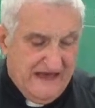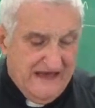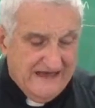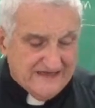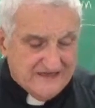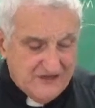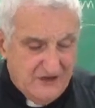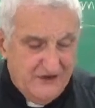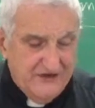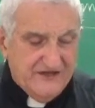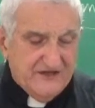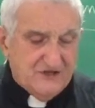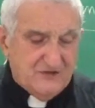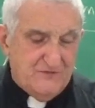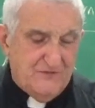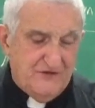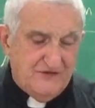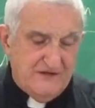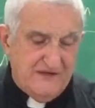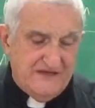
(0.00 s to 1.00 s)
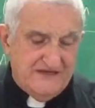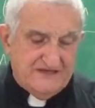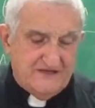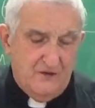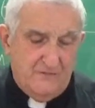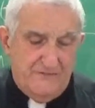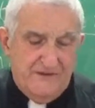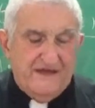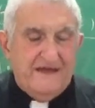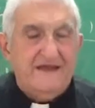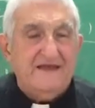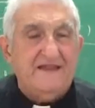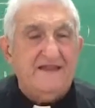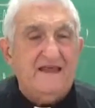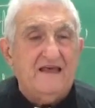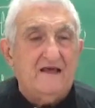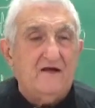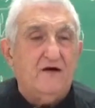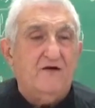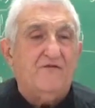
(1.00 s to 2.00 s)
Astonishment is the
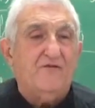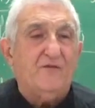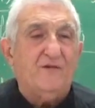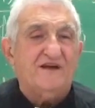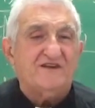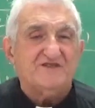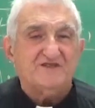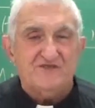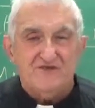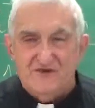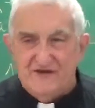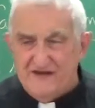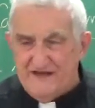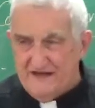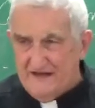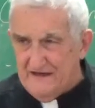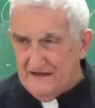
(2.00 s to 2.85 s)
beginning of questioning.